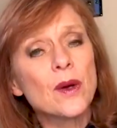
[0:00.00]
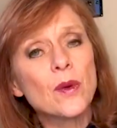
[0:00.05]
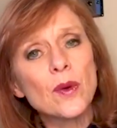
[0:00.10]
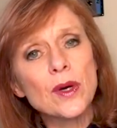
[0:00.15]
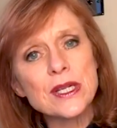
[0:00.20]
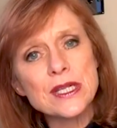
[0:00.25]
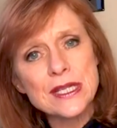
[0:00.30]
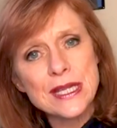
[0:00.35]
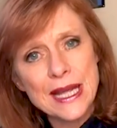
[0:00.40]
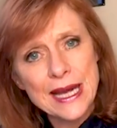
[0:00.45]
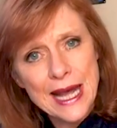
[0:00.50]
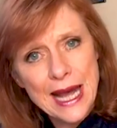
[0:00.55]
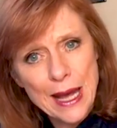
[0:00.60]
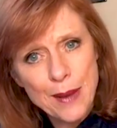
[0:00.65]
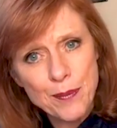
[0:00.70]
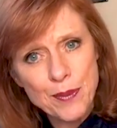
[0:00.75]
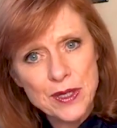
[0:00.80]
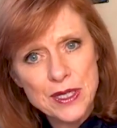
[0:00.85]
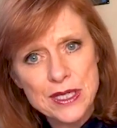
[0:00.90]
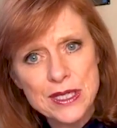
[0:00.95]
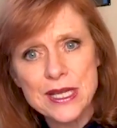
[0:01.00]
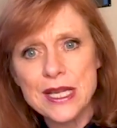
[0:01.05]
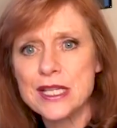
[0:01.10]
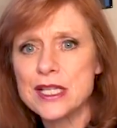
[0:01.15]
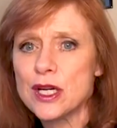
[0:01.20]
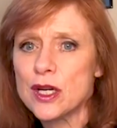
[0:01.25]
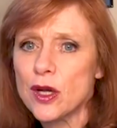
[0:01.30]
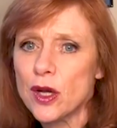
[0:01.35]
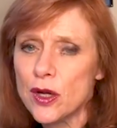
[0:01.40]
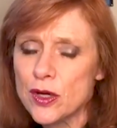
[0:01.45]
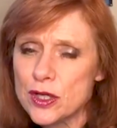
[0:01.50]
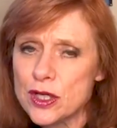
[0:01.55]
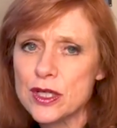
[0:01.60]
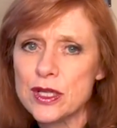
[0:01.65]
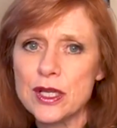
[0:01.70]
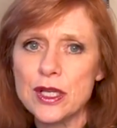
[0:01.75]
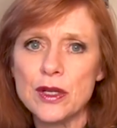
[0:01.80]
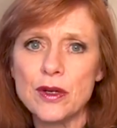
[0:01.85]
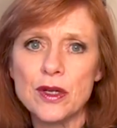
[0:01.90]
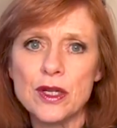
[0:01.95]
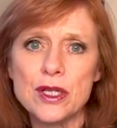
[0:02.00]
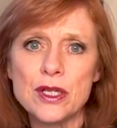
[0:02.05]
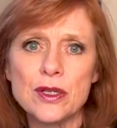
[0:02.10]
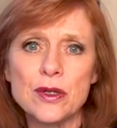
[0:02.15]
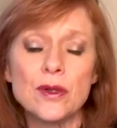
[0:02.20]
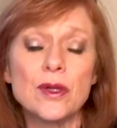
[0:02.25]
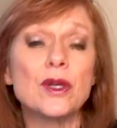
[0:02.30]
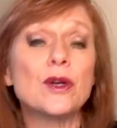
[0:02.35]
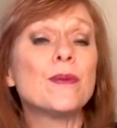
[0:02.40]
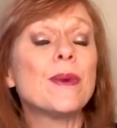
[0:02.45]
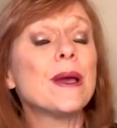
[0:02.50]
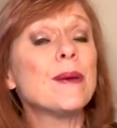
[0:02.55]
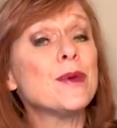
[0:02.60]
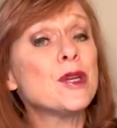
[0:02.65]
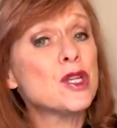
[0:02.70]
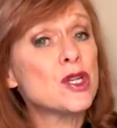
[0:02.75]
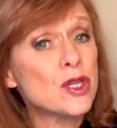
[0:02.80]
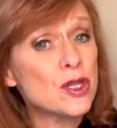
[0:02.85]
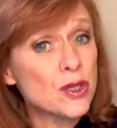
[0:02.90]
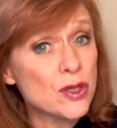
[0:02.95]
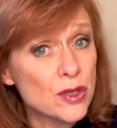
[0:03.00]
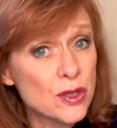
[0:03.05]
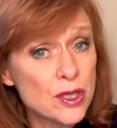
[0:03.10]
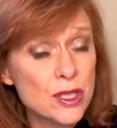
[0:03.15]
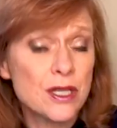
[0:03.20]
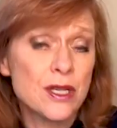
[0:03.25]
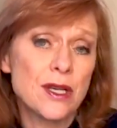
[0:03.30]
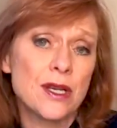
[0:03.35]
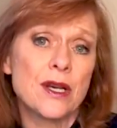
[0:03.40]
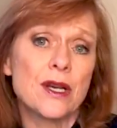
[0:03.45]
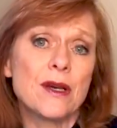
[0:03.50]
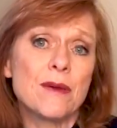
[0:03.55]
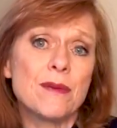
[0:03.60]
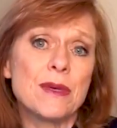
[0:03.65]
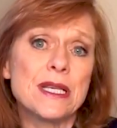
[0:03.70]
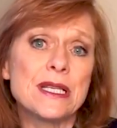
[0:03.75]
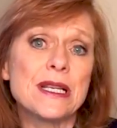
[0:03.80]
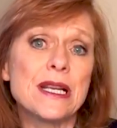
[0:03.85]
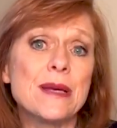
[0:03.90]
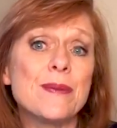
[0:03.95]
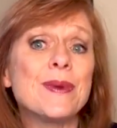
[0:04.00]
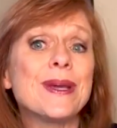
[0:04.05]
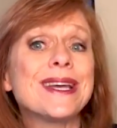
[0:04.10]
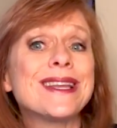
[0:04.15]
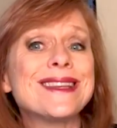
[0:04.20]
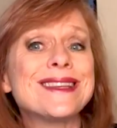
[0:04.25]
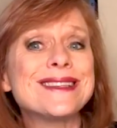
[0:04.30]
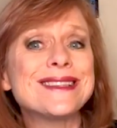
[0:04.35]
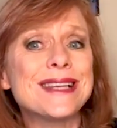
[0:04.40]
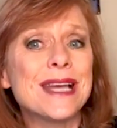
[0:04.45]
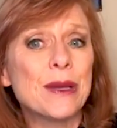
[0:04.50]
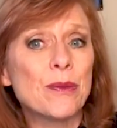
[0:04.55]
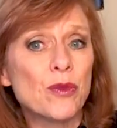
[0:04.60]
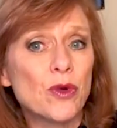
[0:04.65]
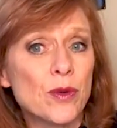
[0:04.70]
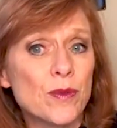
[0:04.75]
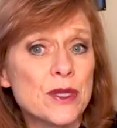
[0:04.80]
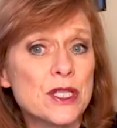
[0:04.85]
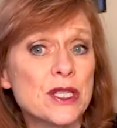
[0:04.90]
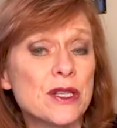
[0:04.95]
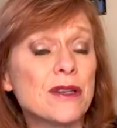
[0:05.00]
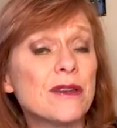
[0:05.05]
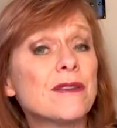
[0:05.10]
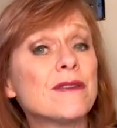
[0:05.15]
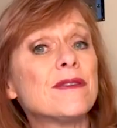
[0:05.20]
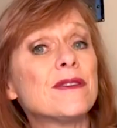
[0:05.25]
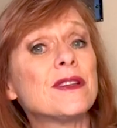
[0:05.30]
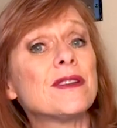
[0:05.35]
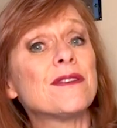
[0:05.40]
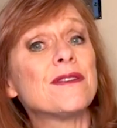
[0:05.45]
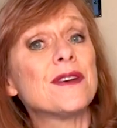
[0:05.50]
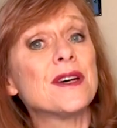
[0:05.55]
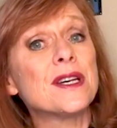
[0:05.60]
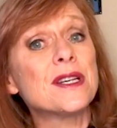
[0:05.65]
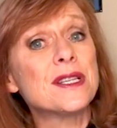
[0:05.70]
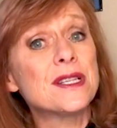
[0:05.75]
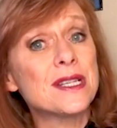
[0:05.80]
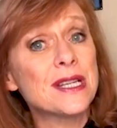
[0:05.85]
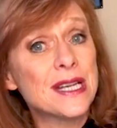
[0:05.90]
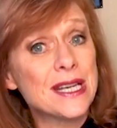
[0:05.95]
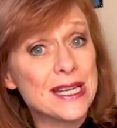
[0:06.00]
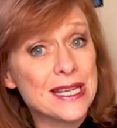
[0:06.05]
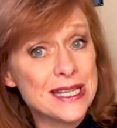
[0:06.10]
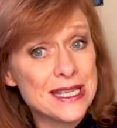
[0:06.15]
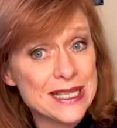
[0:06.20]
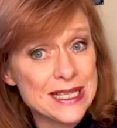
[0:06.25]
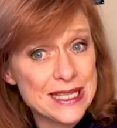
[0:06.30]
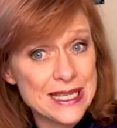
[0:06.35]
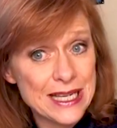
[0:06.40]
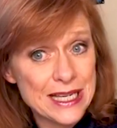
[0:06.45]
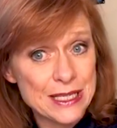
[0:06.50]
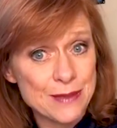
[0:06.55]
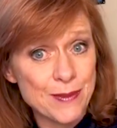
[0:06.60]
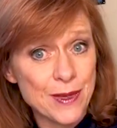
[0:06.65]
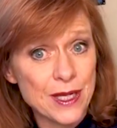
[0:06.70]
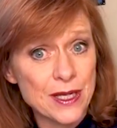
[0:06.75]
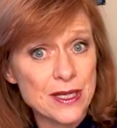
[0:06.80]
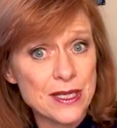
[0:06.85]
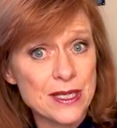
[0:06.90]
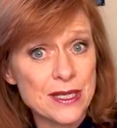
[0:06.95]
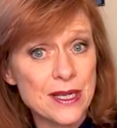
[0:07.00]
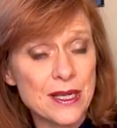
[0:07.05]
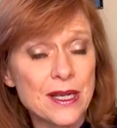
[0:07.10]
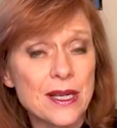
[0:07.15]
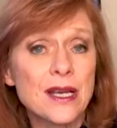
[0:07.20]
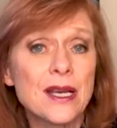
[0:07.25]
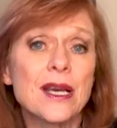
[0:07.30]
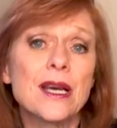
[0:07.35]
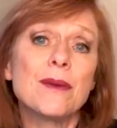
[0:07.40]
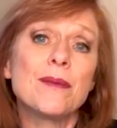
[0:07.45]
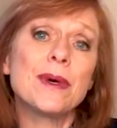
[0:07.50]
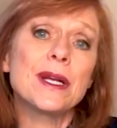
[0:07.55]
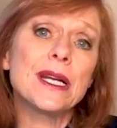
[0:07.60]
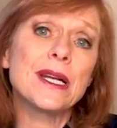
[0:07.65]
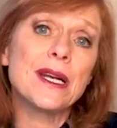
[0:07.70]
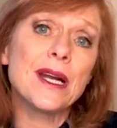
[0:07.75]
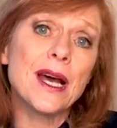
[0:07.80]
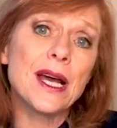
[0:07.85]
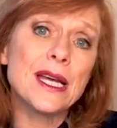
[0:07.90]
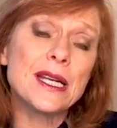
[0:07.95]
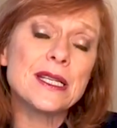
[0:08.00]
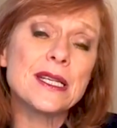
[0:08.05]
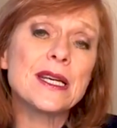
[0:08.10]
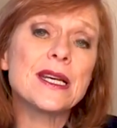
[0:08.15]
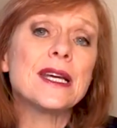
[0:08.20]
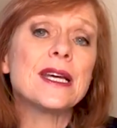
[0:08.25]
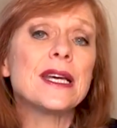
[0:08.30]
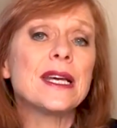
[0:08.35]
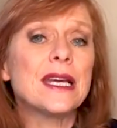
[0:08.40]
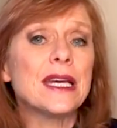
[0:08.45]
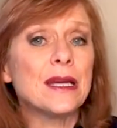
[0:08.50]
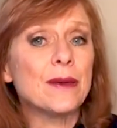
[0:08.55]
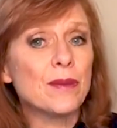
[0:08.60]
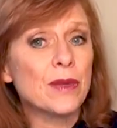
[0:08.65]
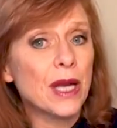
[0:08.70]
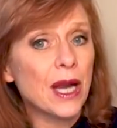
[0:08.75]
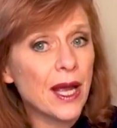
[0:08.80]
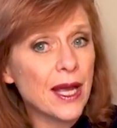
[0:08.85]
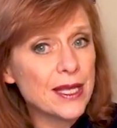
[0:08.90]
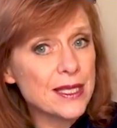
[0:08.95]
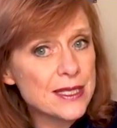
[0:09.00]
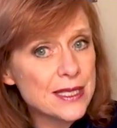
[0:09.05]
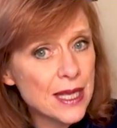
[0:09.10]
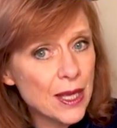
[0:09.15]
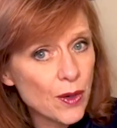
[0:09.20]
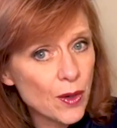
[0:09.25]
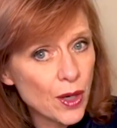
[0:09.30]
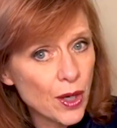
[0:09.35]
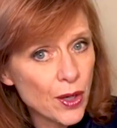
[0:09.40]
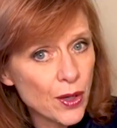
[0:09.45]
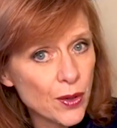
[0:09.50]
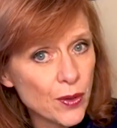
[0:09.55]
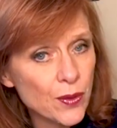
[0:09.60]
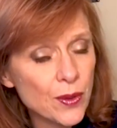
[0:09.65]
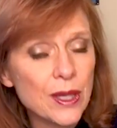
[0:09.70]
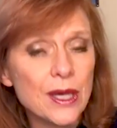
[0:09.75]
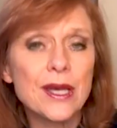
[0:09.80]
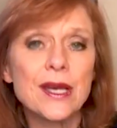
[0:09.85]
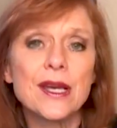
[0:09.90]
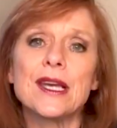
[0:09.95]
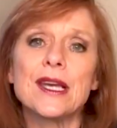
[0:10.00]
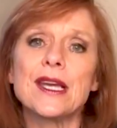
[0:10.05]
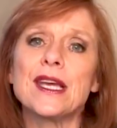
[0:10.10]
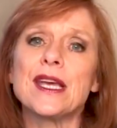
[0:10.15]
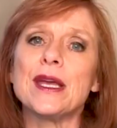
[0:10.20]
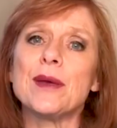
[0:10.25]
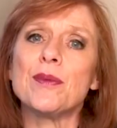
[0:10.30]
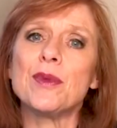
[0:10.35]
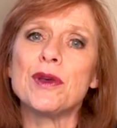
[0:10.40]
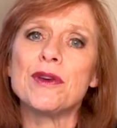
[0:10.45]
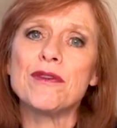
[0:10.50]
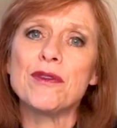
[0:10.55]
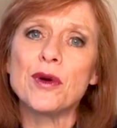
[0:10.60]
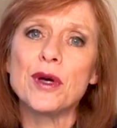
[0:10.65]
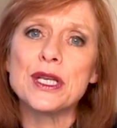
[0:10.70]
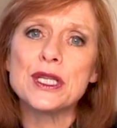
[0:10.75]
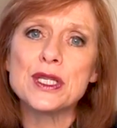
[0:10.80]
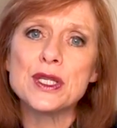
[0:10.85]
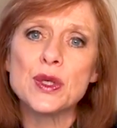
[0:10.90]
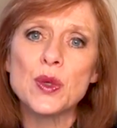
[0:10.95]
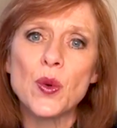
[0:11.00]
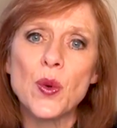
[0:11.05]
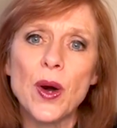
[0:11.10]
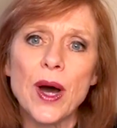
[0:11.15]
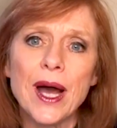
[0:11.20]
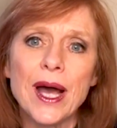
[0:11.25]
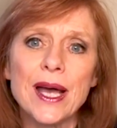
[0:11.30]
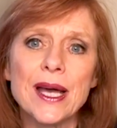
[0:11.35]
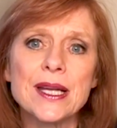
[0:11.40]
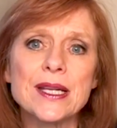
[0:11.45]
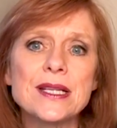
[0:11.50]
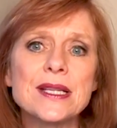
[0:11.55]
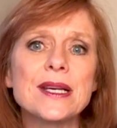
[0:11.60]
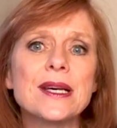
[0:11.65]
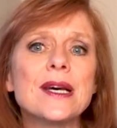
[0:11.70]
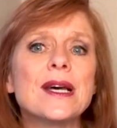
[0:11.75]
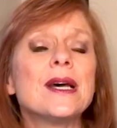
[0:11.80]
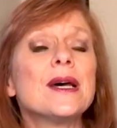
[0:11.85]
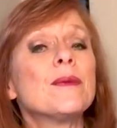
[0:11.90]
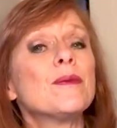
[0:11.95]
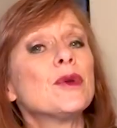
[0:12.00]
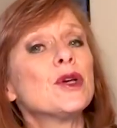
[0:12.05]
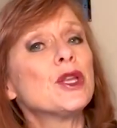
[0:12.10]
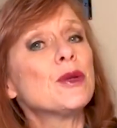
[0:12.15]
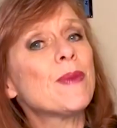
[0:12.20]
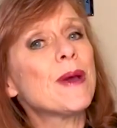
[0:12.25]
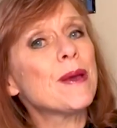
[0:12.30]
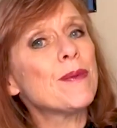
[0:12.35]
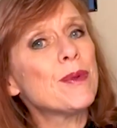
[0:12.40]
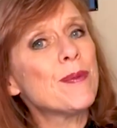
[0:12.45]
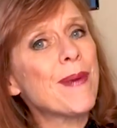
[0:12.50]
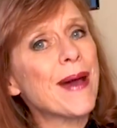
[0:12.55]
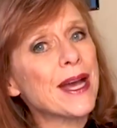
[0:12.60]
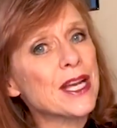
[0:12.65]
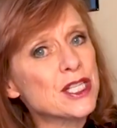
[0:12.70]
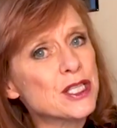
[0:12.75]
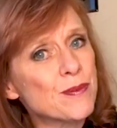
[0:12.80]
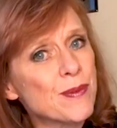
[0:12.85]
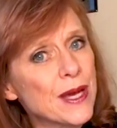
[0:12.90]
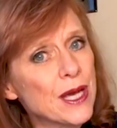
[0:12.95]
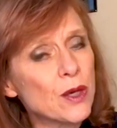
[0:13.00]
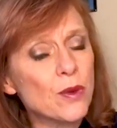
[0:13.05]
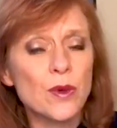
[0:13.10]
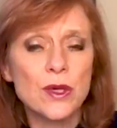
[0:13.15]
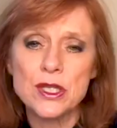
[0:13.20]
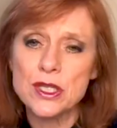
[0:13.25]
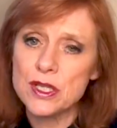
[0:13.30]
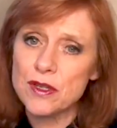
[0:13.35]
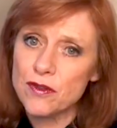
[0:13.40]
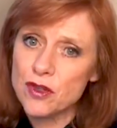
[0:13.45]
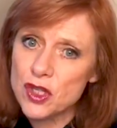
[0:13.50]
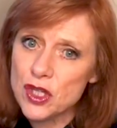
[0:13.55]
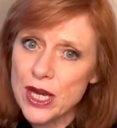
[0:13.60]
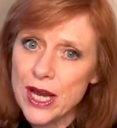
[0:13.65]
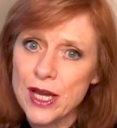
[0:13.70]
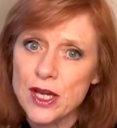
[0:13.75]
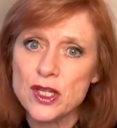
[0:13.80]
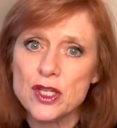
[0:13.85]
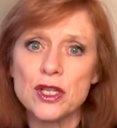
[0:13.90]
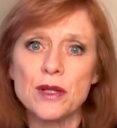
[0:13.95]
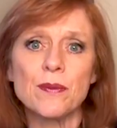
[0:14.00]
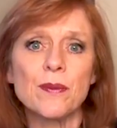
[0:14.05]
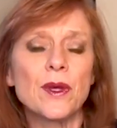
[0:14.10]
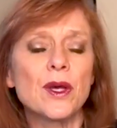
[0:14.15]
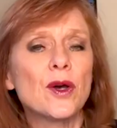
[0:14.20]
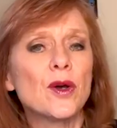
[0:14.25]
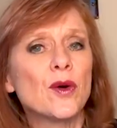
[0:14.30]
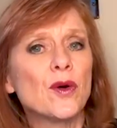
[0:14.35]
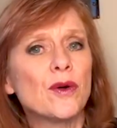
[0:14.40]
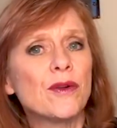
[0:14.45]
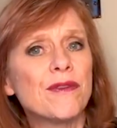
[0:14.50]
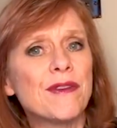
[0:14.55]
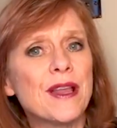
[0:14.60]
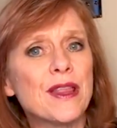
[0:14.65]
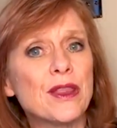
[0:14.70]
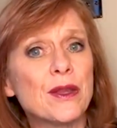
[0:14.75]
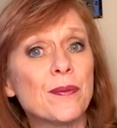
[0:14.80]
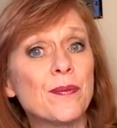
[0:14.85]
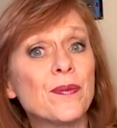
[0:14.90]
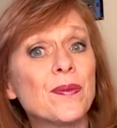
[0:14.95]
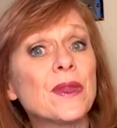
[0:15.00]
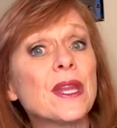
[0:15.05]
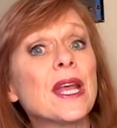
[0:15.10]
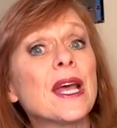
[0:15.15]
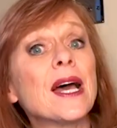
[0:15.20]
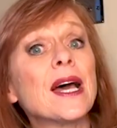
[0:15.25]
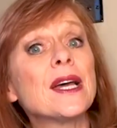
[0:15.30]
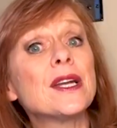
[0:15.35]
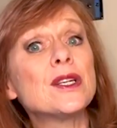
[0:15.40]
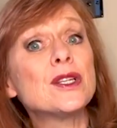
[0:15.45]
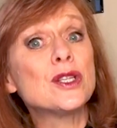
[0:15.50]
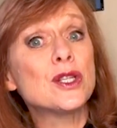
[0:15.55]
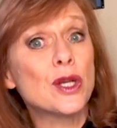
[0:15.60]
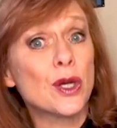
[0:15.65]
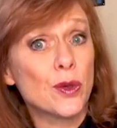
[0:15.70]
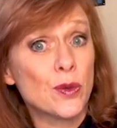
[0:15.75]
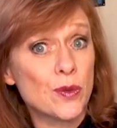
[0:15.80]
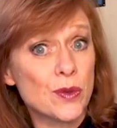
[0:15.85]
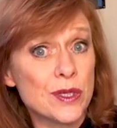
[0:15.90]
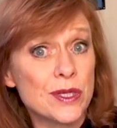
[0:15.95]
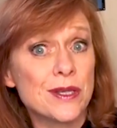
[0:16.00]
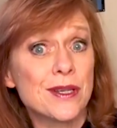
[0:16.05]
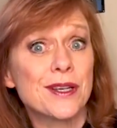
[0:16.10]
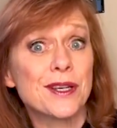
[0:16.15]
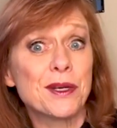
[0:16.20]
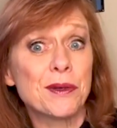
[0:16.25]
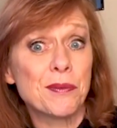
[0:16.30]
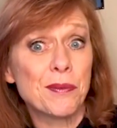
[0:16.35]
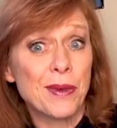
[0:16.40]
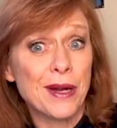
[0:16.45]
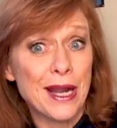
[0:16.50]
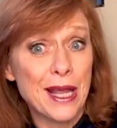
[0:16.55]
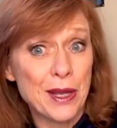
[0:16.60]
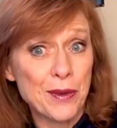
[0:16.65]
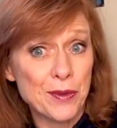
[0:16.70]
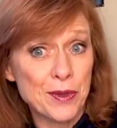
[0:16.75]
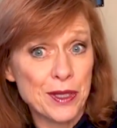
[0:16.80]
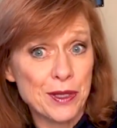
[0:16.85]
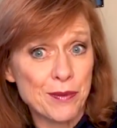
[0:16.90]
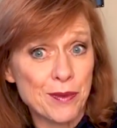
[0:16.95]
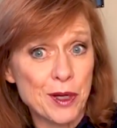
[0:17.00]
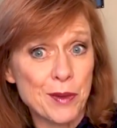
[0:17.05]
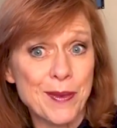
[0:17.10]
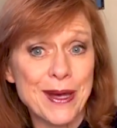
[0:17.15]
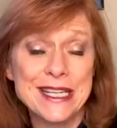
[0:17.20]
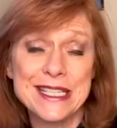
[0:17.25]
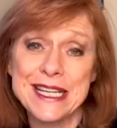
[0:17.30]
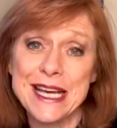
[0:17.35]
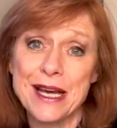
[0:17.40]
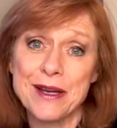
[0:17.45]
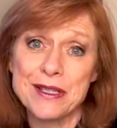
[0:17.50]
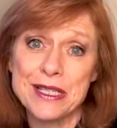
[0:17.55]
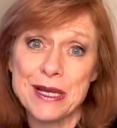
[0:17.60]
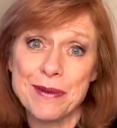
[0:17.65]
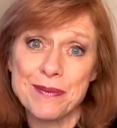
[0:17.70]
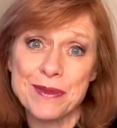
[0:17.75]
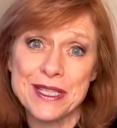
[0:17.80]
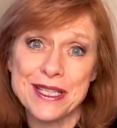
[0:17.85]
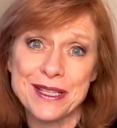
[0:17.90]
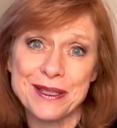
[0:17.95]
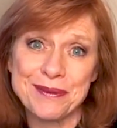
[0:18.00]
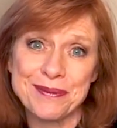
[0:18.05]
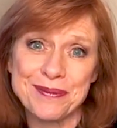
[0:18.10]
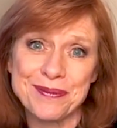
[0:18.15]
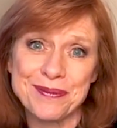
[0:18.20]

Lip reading: Once that happens, there's lots that you can do. Your baby should be sleeping in the same room as you for the first 6 months, but at night, keep the lights down low, keep your voice quiet. Put the baby back to bed once you've changed them or fed them, and don't play with them, no matter how tempting.